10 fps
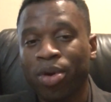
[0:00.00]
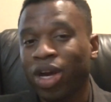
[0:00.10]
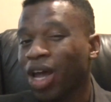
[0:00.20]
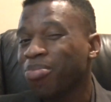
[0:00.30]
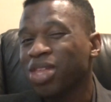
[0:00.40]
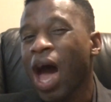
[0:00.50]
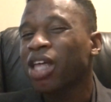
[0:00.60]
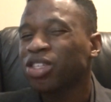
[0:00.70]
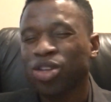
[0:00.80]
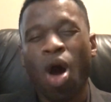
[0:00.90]
And I'm
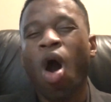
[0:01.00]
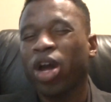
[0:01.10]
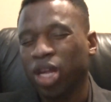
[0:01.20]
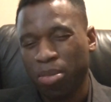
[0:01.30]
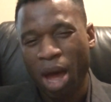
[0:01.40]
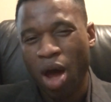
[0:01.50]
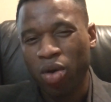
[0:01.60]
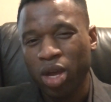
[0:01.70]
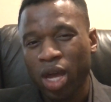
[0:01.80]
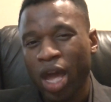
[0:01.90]
not talking about
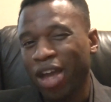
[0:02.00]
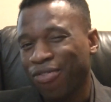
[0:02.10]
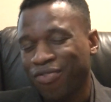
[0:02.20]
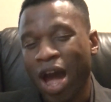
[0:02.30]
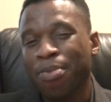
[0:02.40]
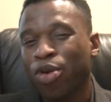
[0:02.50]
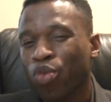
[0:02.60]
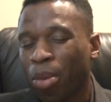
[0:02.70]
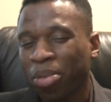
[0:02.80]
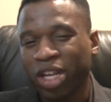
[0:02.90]
a fiber
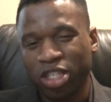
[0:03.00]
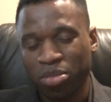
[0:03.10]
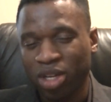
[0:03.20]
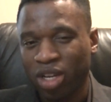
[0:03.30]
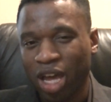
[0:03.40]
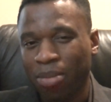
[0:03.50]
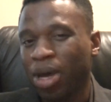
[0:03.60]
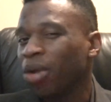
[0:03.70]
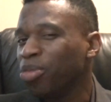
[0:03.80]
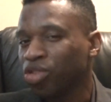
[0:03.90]
replacement like
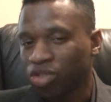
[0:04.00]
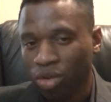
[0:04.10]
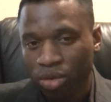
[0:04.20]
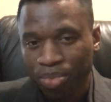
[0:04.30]
Metamucil.